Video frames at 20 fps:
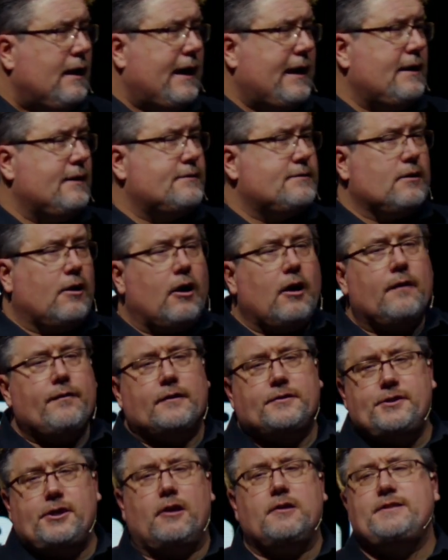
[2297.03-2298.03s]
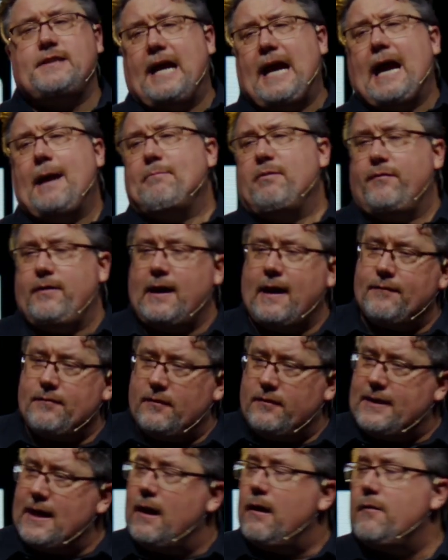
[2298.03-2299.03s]
And it's on the church app. If you have,
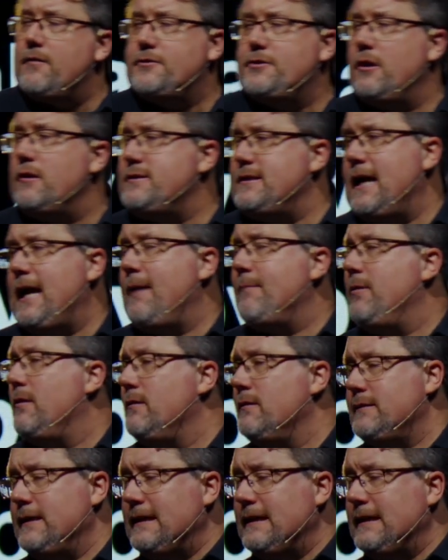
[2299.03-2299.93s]
if you download the church app,